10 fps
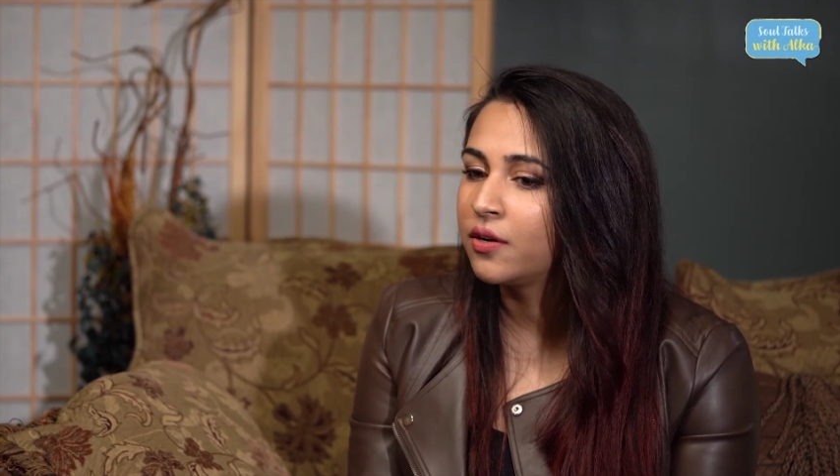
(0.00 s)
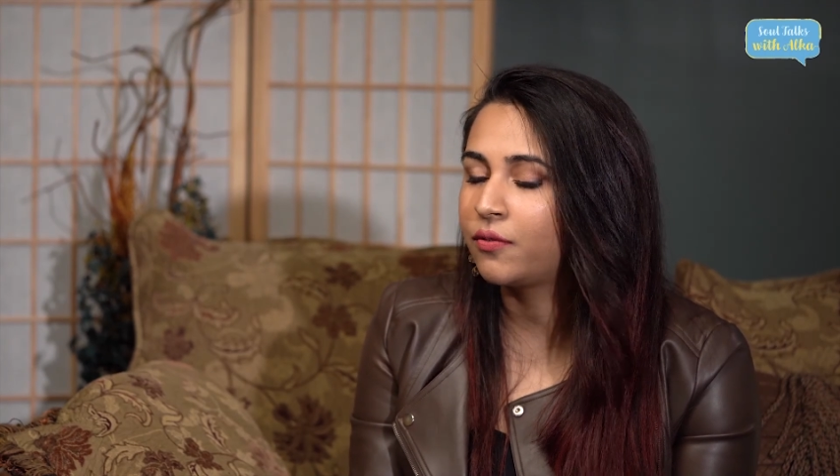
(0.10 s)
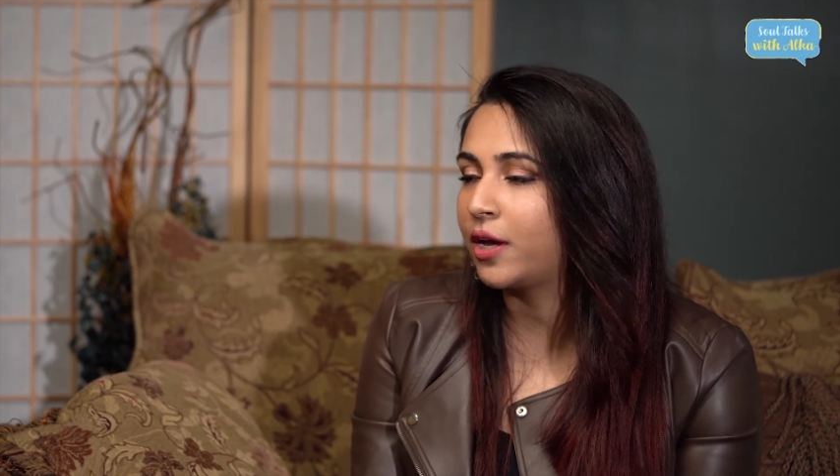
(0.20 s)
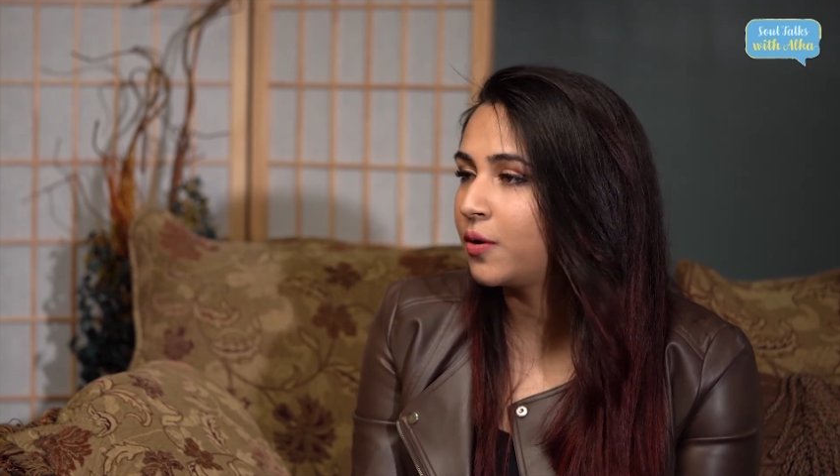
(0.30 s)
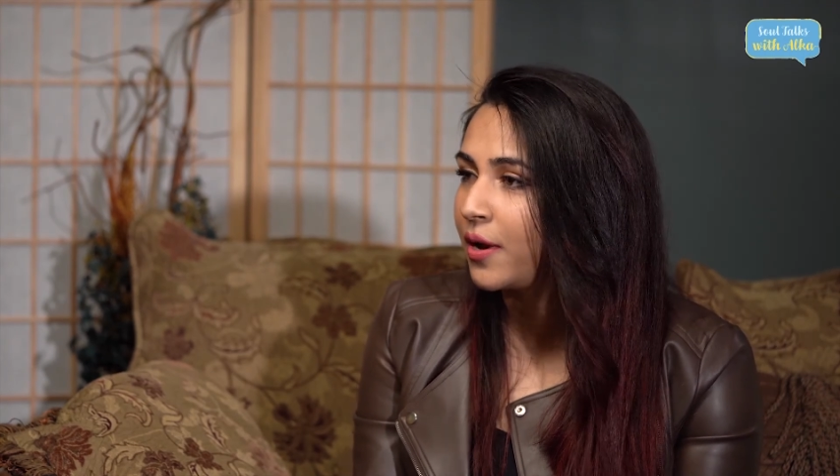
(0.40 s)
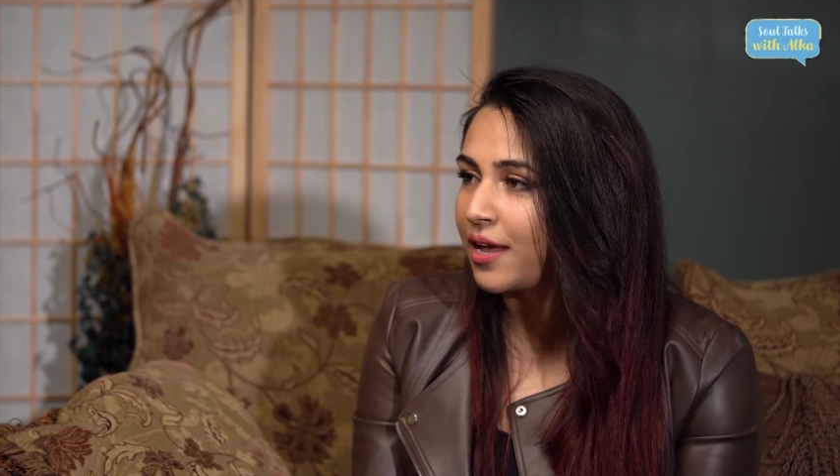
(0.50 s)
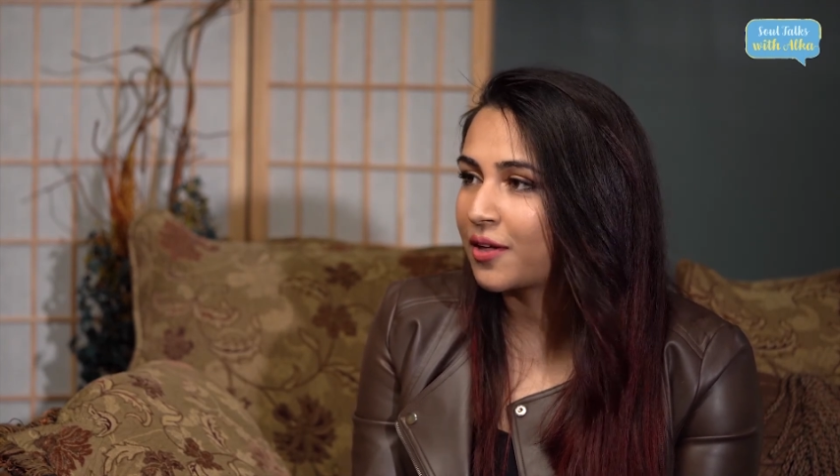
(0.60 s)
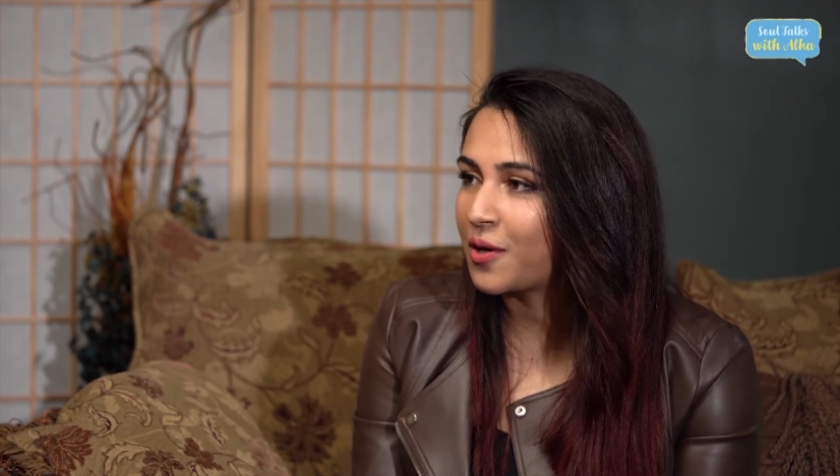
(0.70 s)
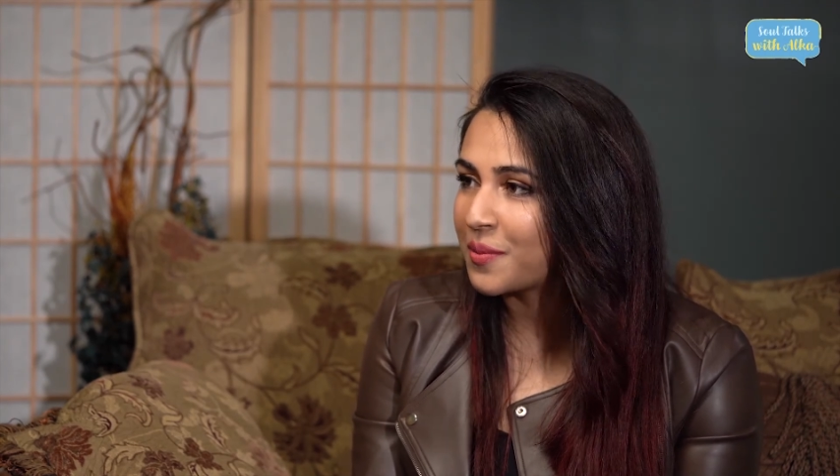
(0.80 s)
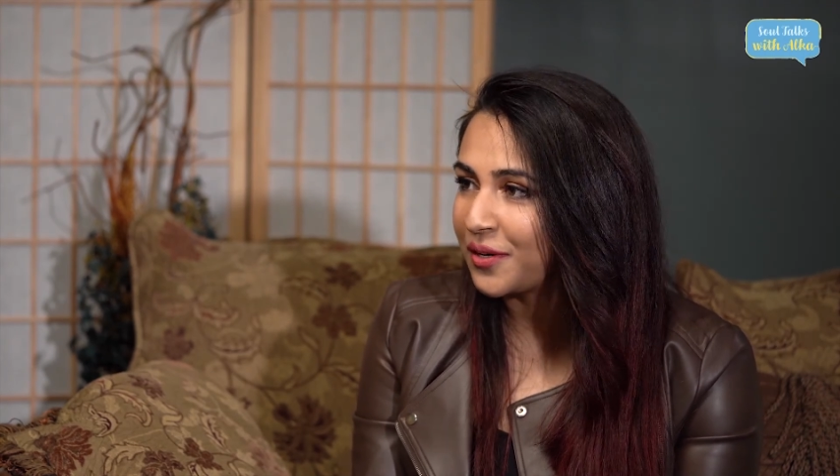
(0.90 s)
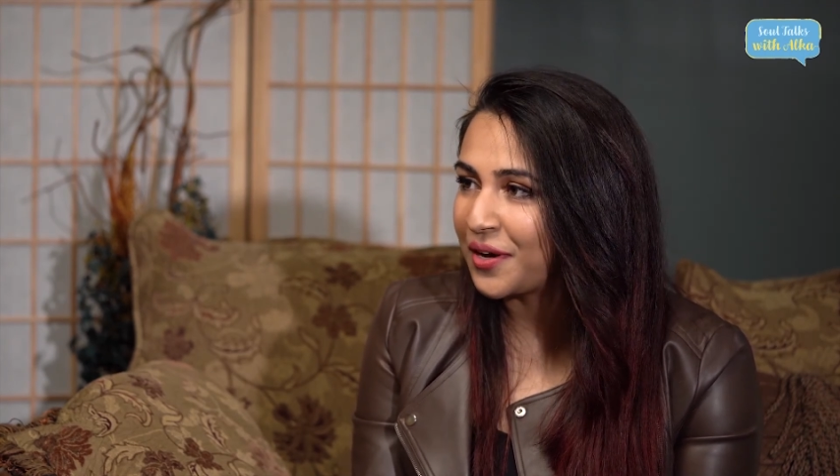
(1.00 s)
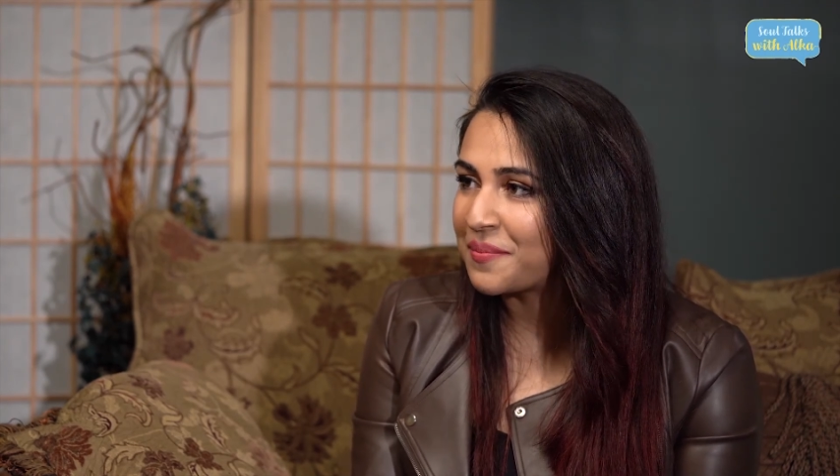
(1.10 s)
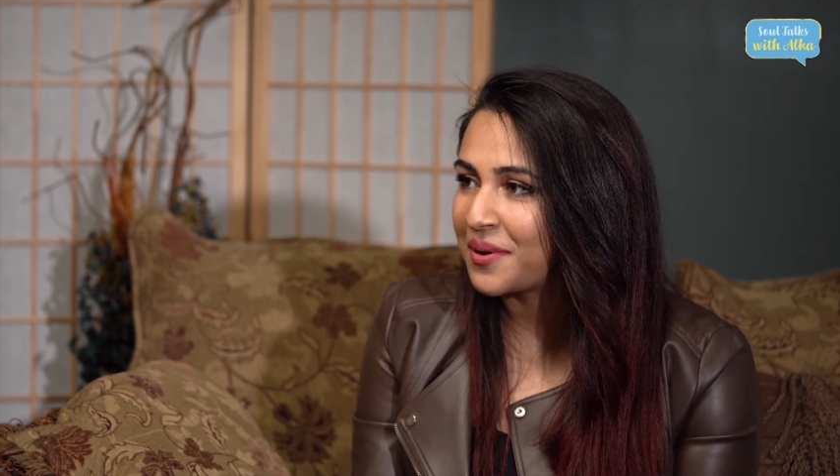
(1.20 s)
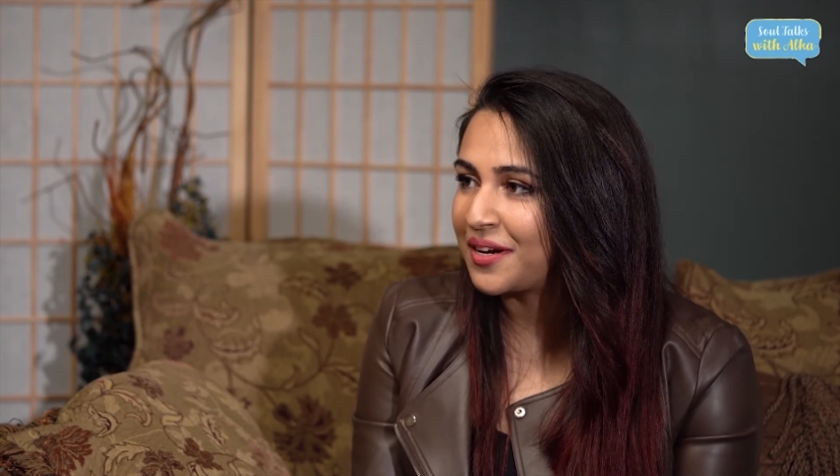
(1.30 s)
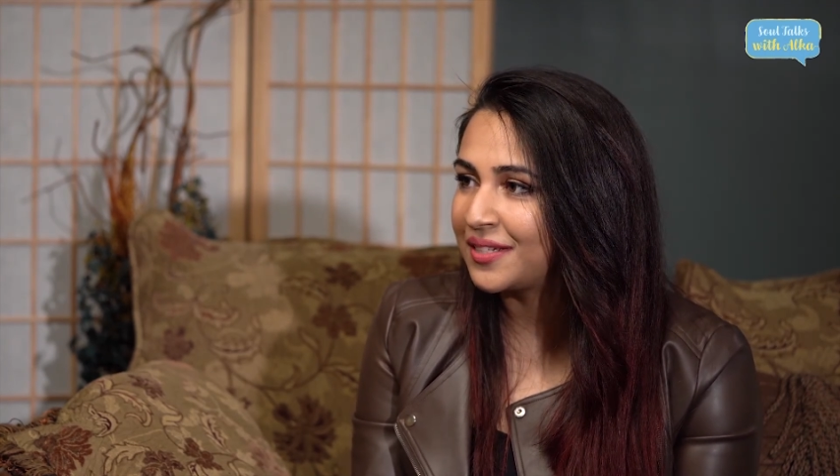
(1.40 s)
right away I call my
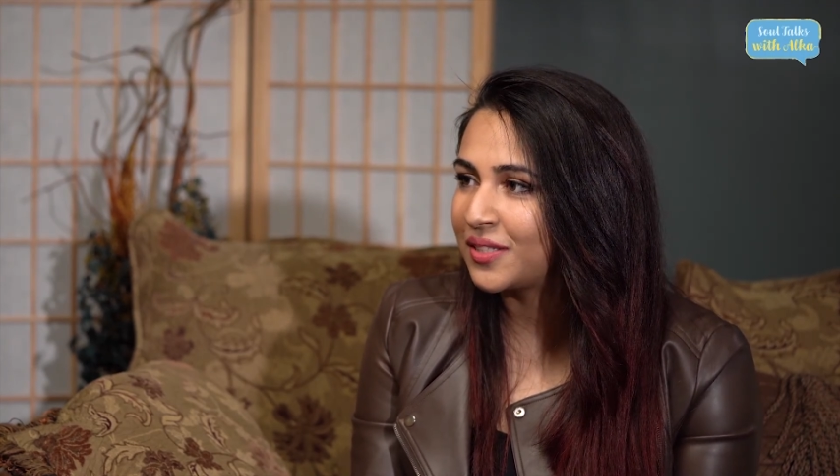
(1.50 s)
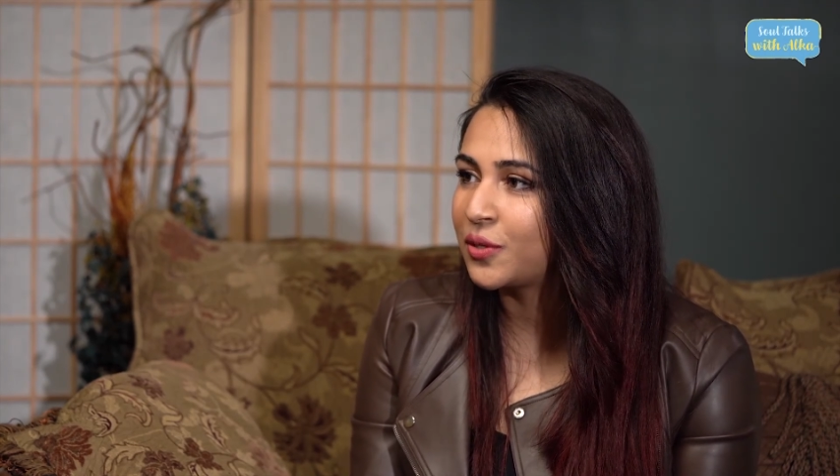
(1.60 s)
grandparents.